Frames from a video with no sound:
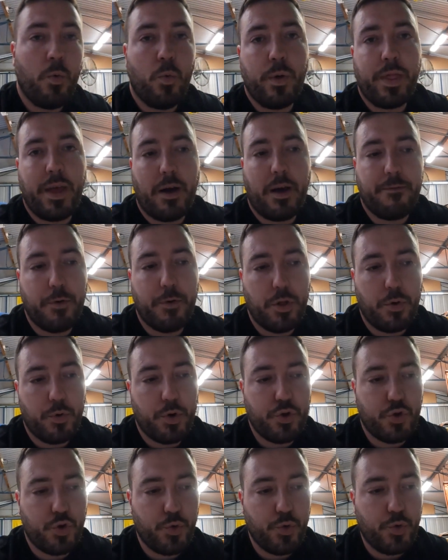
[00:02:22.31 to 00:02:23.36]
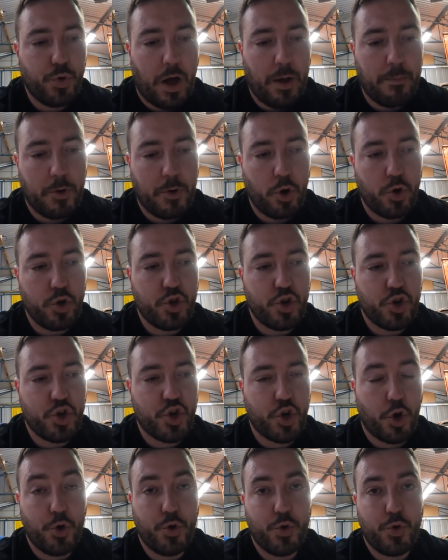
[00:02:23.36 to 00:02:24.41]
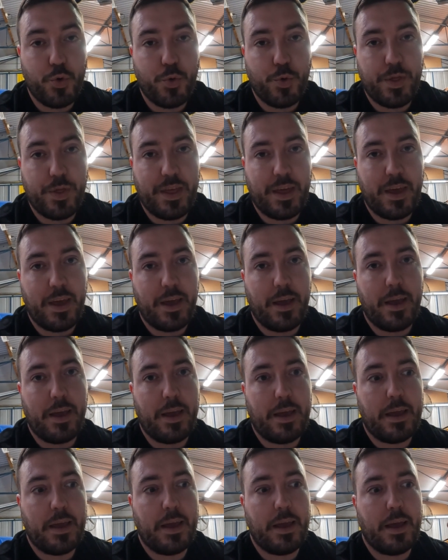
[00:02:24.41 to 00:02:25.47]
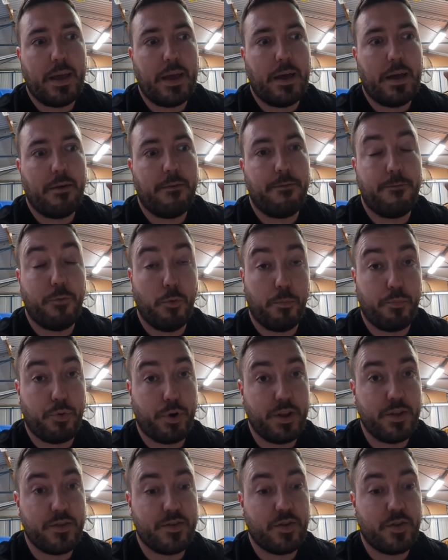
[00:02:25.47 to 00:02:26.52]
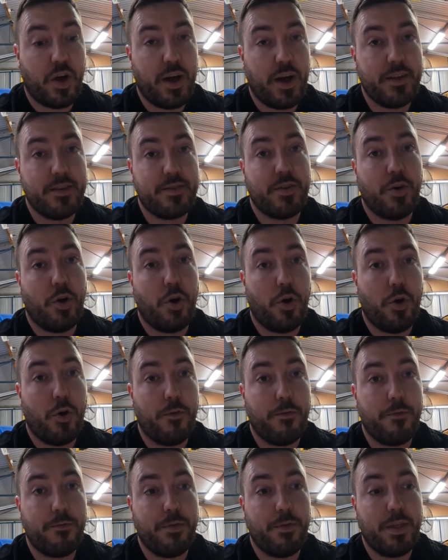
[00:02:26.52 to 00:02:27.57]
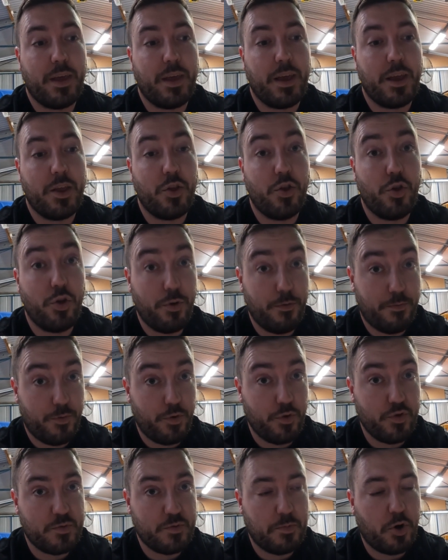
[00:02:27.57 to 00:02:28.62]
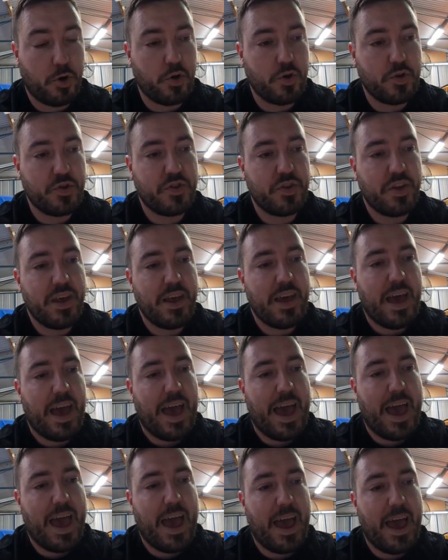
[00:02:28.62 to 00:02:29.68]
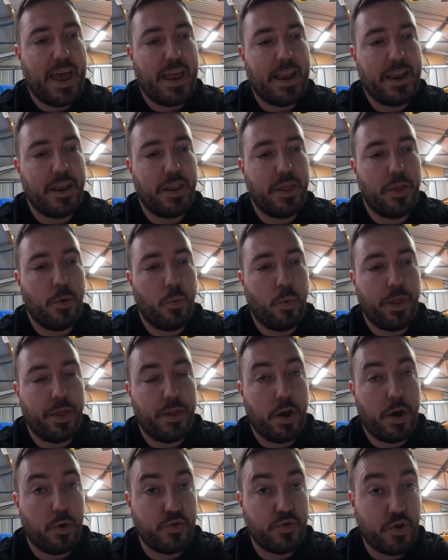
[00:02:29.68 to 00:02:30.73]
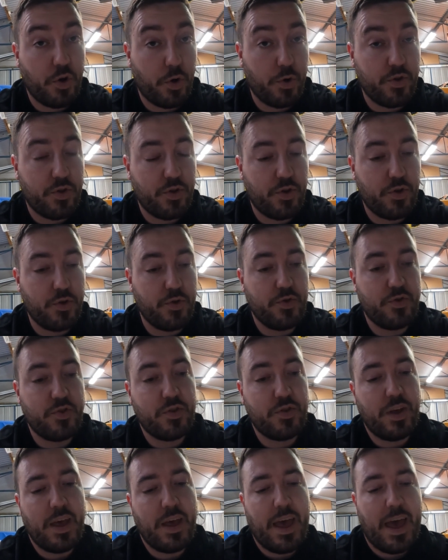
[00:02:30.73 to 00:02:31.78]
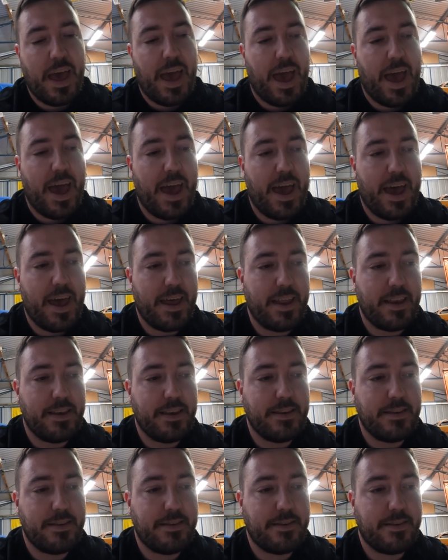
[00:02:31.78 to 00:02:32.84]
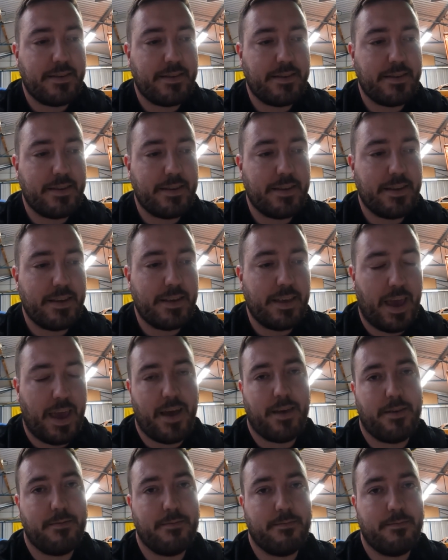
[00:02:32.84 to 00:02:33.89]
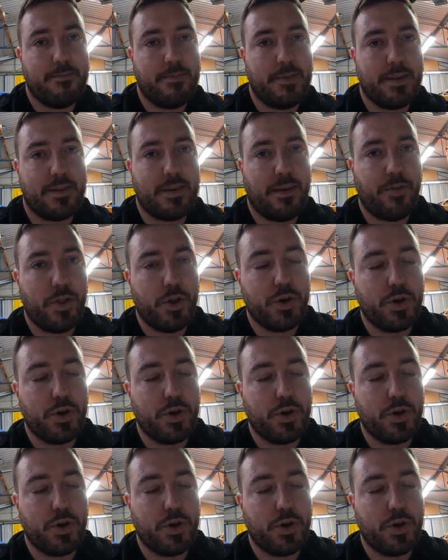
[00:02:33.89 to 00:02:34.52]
without further ado, I'm going to show you the footprint size of the new fuse box and the one that I was going to use, and yeah, let's have a